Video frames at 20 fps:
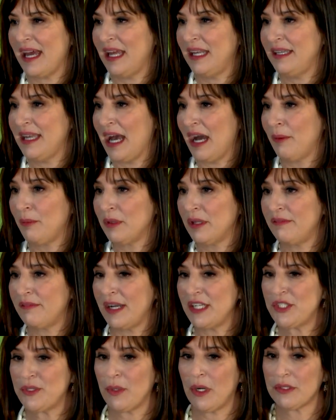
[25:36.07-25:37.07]
And now we'll
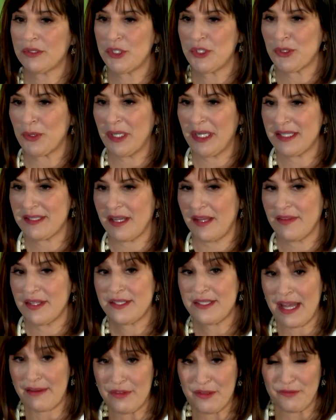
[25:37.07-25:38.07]
invite you all to join us on the
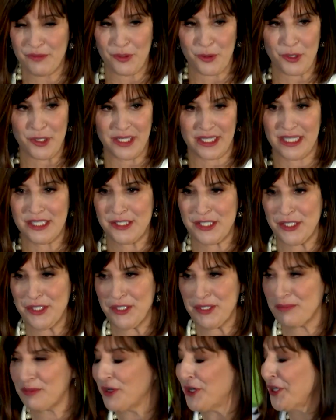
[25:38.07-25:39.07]
7th floor to continue
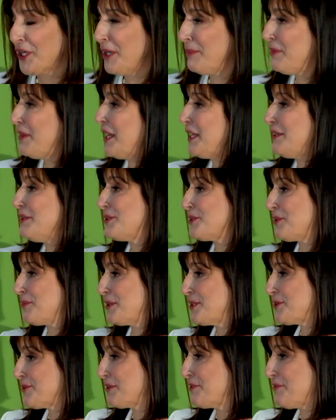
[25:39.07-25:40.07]
the program. Thank you so
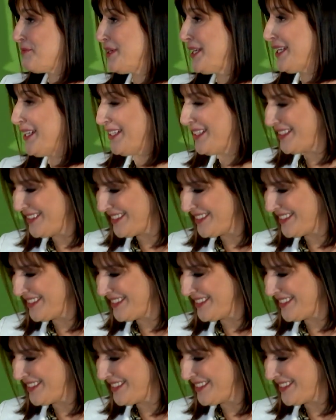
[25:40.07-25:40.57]
much, Rick, for being here.